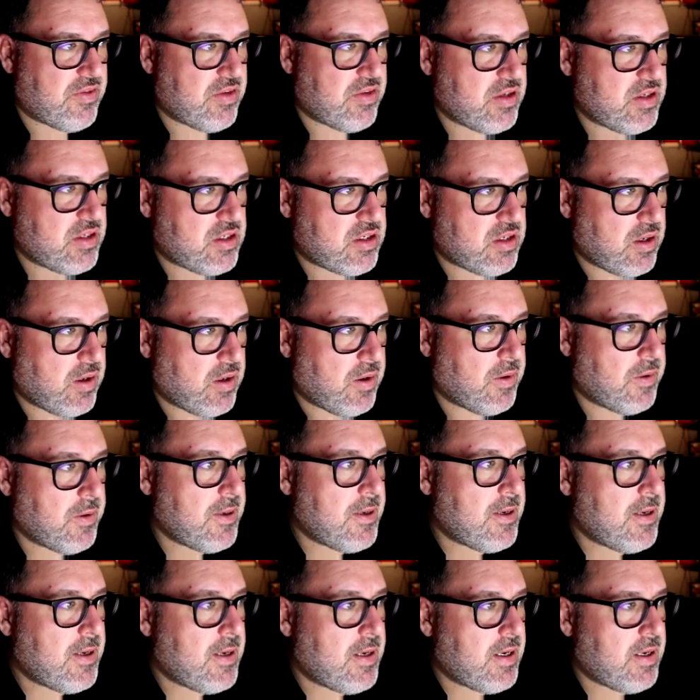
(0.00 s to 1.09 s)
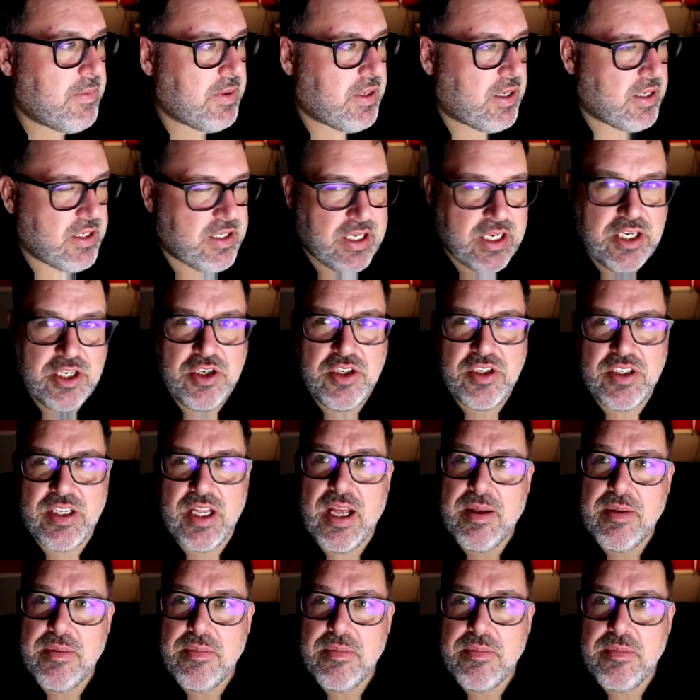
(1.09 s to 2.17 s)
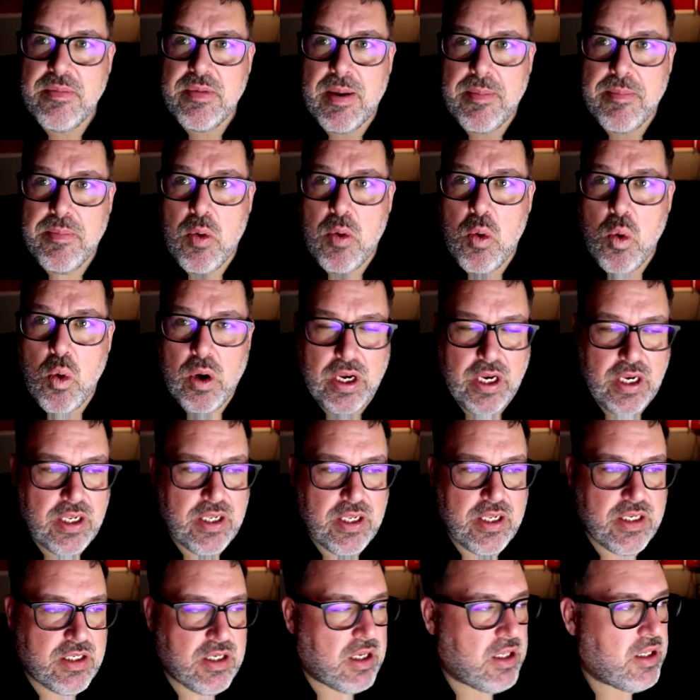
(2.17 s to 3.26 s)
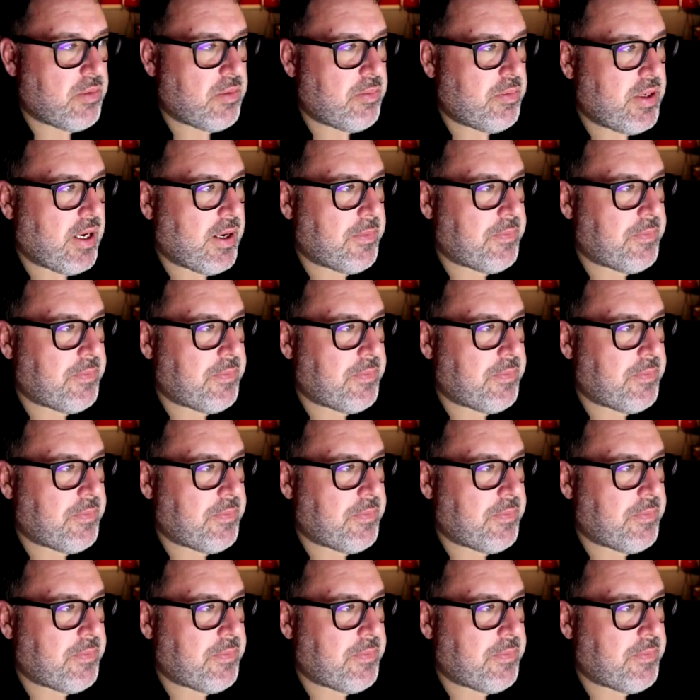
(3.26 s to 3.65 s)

So, because they can use that that point that's on the bit.